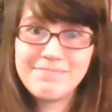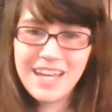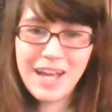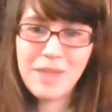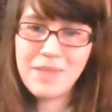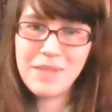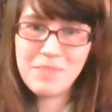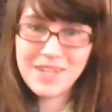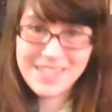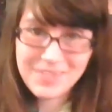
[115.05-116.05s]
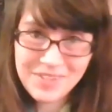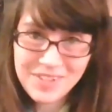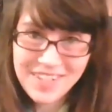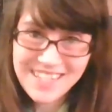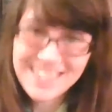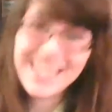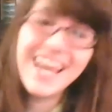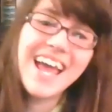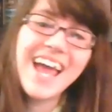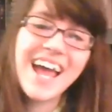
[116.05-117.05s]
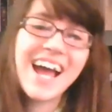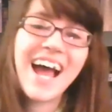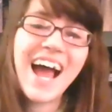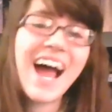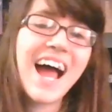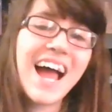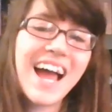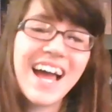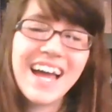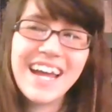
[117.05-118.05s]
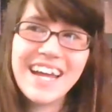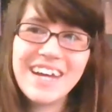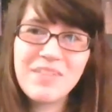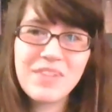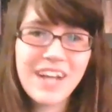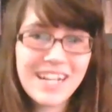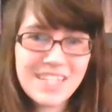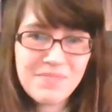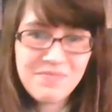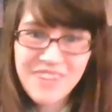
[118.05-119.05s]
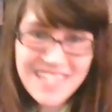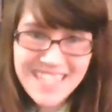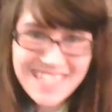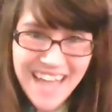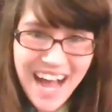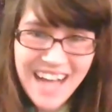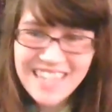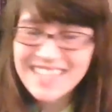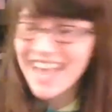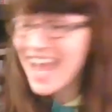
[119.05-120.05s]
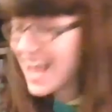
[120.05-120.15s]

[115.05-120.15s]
I made pizza rolls. I put on some fuzzy socks.